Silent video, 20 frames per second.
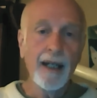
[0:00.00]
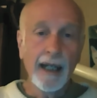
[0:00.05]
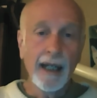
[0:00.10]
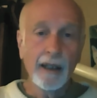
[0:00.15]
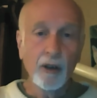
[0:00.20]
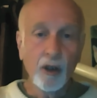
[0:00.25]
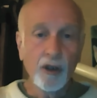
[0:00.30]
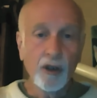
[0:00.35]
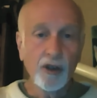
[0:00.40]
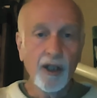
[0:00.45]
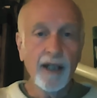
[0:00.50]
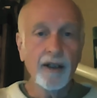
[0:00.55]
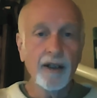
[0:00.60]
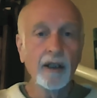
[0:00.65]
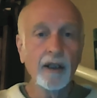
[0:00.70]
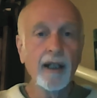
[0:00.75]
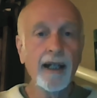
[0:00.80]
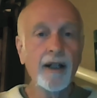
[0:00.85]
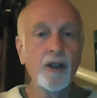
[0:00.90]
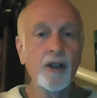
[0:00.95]
It looks like the
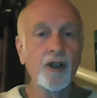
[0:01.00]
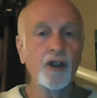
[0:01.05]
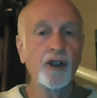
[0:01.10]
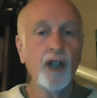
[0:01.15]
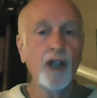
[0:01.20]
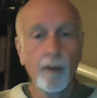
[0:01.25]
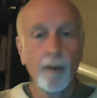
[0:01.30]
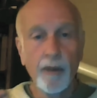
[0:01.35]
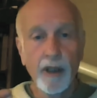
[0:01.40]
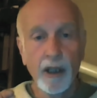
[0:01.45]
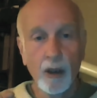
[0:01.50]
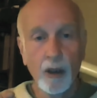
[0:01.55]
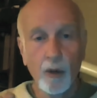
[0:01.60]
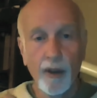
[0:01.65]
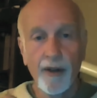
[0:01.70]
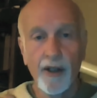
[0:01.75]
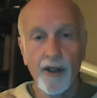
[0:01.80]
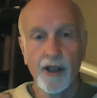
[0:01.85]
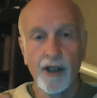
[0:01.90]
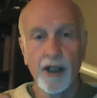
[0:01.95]
letter W
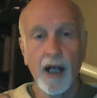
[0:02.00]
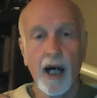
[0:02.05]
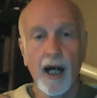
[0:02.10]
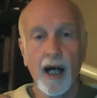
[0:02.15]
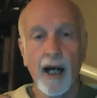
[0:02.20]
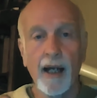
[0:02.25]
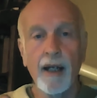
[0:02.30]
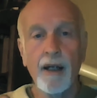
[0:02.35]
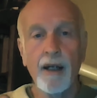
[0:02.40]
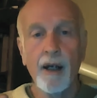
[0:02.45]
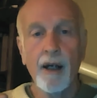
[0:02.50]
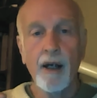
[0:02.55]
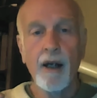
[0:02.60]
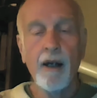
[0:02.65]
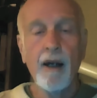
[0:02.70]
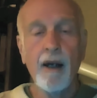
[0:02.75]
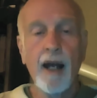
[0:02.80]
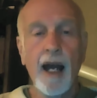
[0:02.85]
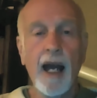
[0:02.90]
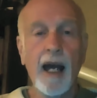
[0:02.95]
in the sky.
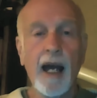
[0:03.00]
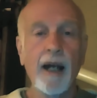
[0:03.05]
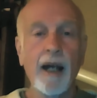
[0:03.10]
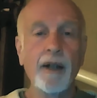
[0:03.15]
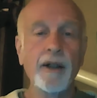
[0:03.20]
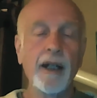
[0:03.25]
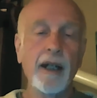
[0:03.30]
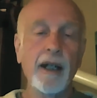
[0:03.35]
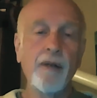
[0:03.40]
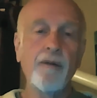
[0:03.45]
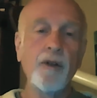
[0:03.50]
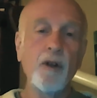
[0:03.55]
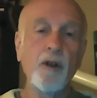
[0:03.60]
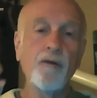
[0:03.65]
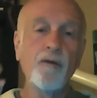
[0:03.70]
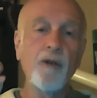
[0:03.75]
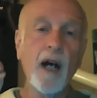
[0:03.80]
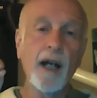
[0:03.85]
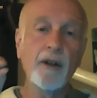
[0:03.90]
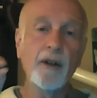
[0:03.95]
And if you
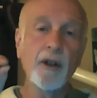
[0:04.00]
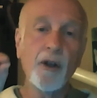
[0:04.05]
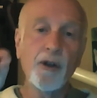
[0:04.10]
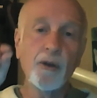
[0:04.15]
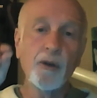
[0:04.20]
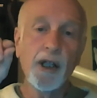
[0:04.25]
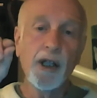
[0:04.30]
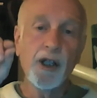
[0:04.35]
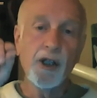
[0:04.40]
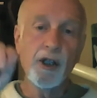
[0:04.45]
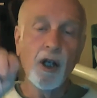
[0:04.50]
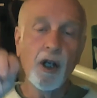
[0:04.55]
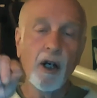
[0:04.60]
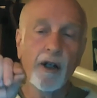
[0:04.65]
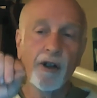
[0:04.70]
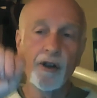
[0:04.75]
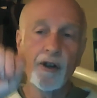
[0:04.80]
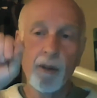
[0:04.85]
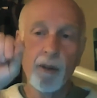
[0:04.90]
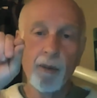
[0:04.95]
find the three
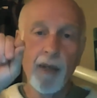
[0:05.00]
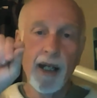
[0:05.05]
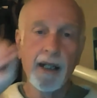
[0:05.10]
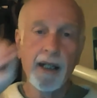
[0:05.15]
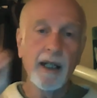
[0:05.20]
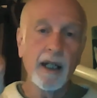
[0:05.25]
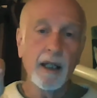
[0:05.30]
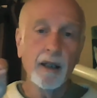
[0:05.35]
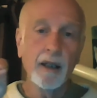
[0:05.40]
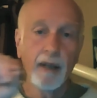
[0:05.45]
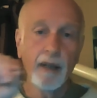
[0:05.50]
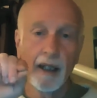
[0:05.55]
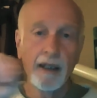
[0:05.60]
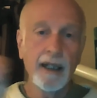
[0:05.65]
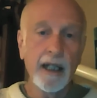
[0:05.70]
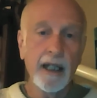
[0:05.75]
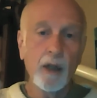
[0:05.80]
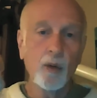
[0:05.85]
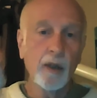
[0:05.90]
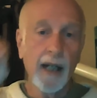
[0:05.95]
stars that make a,
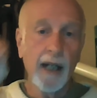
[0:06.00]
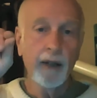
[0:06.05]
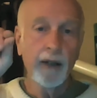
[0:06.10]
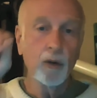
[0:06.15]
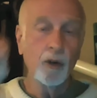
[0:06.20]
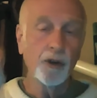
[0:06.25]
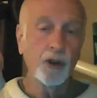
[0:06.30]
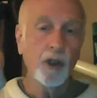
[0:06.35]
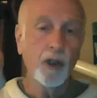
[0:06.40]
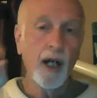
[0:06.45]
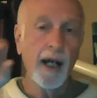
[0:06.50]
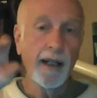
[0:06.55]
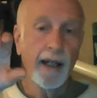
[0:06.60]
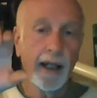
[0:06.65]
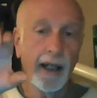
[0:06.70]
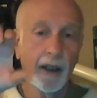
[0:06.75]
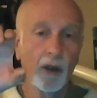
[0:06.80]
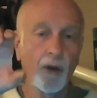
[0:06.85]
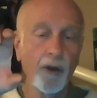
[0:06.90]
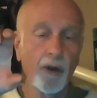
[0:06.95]
an equilateral
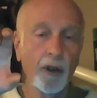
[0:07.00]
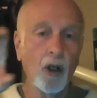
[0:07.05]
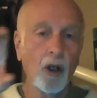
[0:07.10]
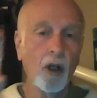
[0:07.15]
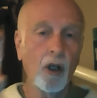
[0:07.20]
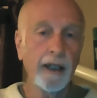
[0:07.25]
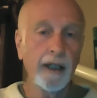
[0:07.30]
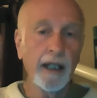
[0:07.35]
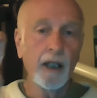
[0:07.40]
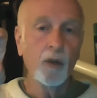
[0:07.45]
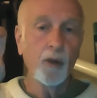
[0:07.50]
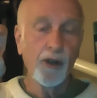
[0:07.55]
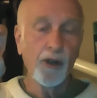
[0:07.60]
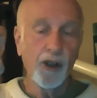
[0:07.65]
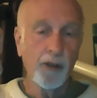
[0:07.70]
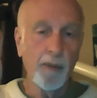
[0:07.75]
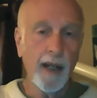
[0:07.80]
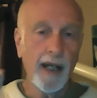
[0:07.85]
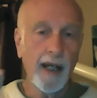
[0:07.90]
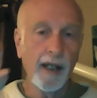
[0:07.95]
triangle, they're all equal
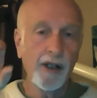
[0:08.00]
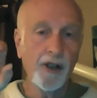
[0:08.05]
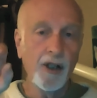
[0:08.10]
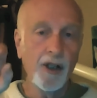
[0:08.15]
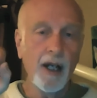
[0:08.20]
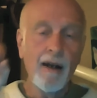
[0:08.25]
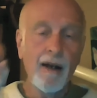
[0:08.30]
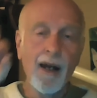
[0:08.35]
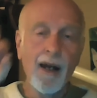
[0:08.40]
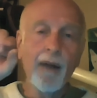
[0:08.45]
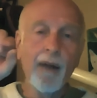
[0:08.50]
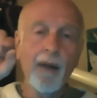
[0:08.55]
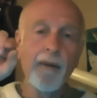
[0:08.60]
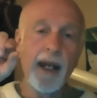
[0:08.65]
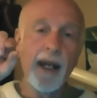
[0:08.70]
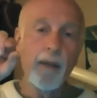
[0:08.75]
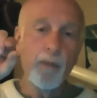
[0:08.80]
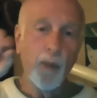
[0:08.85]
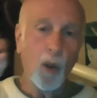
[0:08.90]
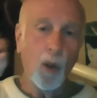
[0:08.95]
spaced,
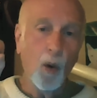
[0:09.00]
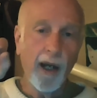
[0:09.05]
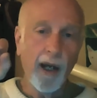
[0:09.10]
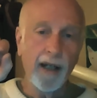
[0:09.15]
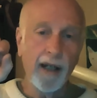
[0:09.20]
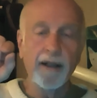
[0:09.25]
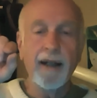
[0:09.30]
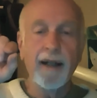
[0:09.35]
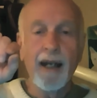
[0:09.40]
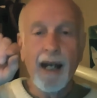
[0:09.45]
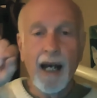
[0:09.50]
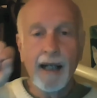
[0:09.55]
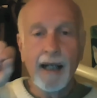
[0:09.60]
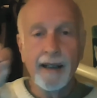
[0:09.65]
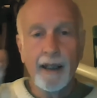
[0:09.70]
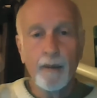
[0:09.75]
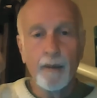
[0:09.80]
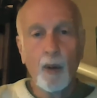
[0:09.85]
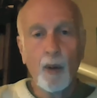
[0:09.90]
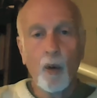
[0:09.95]
they point
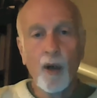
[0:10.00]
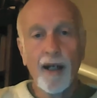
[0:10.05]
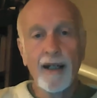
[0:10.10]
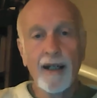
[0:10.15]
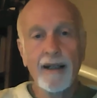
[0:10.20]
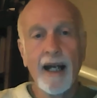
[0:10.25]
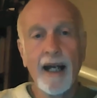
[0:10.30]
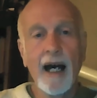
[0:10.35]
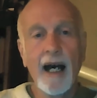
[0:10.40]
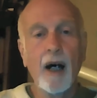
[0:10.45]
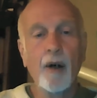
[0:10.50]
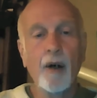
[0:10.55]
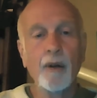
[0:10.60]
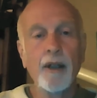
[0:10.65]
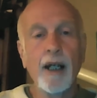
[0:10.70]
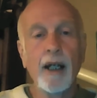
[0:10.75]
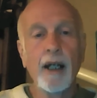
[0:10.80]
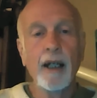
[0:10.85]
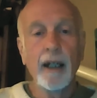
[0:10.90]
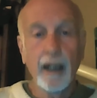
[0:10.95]
and they point down
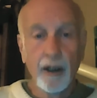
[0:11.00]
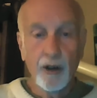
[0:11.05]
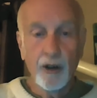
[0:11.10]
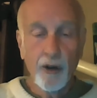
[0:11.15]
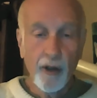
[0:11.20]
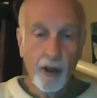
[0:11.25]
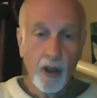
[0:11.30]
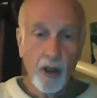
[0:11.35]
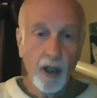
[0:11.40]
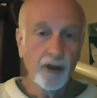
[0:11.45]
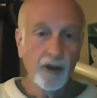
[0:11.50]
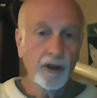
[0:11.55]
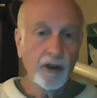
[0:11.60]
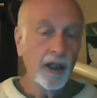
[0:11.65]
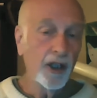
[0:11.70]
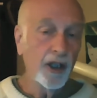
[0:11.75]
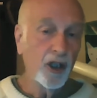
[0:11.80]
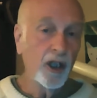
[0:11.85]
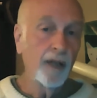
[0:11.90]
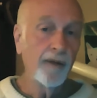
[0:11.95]
into the
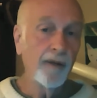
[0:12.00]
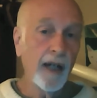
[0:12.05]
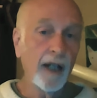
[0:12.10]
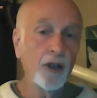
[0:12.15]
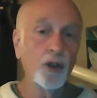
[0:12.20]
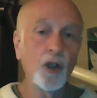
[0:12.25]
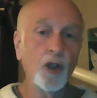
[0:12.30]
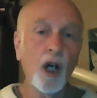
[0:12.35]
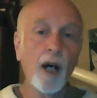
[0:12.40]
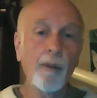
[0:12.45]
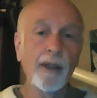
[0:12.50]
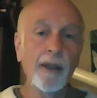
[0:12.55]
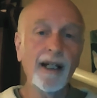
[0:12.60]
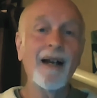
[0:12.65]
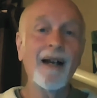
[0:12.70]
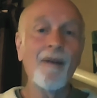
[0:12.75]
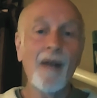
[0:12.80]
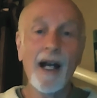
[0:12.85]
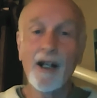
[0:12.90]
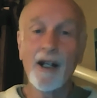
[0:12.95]
constellation of Andromeda,
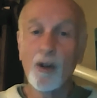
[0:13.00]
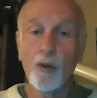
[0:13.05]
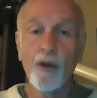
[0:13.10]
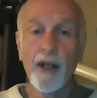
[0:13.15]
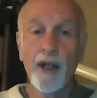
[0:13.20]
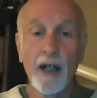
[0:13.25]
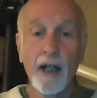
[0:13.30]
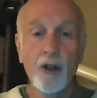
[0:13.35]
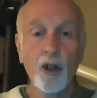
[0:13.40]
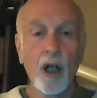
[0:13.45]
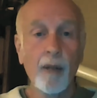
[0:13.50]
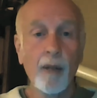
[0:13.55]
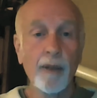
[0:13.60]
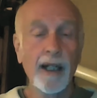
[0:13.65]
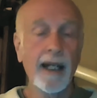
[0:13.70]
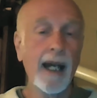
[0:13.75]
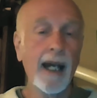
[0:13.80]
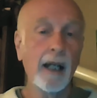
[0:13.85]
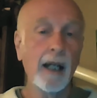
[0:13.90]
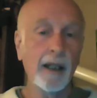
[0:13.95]
and that's where the Andromeda
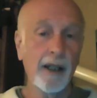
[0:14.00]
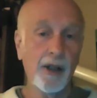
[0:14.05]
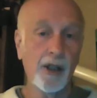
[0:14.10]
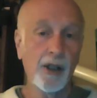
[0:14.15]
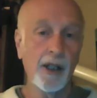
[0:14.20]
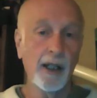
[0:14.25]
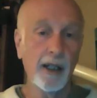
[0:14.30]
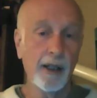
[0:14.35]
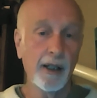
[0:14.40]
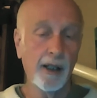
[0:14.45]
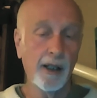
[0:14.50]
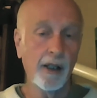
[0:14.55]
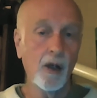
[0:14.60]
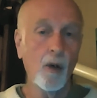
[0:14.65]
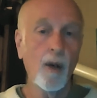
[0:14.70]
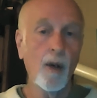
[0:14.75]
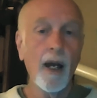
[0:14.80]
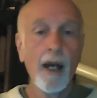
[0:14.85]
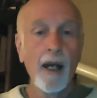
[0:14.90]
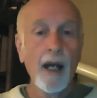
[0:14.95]
galaxy is.
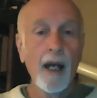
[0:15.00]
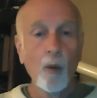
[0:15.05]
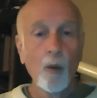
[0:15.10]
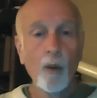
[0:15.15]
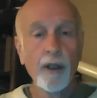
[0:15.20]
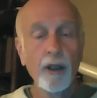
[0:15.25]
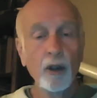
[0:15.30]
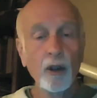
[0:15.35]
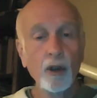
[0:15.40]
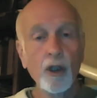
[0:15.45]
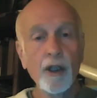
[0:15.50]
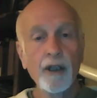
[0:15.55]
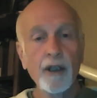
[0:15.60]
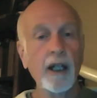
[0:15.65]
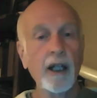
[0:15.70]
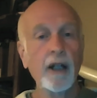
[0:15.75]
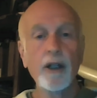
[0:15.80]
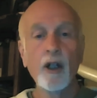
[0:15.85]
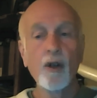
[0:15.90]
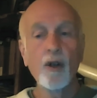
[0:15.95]
So when you look
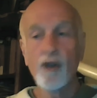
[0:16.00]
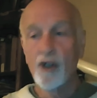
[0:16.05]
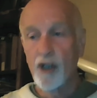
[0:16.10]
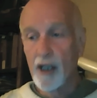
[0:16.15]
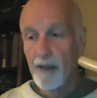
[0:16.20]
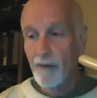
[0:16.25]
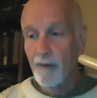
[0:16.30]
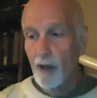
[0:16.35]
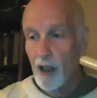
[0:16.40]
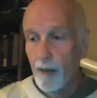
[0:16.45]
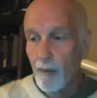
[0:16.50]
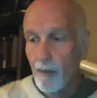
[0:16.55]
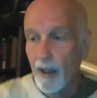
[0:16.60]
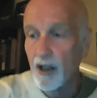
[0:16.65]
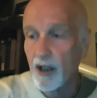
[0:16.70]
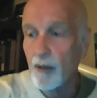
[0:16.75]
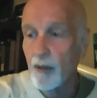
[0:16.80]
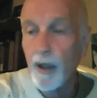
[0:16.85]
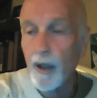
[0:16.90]
there, you don't see very much.